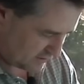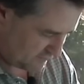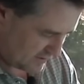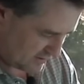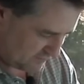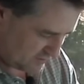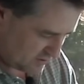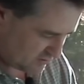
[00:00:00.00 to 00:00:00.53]
If you
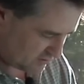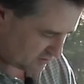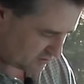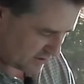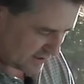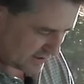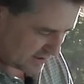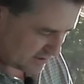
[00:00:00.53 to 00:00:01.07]
have to use a
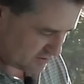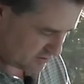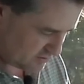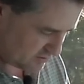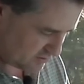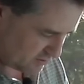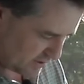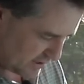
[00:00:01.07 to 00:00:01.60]
straight edge, use a
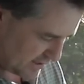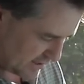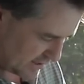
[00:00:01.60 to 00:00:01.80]
straight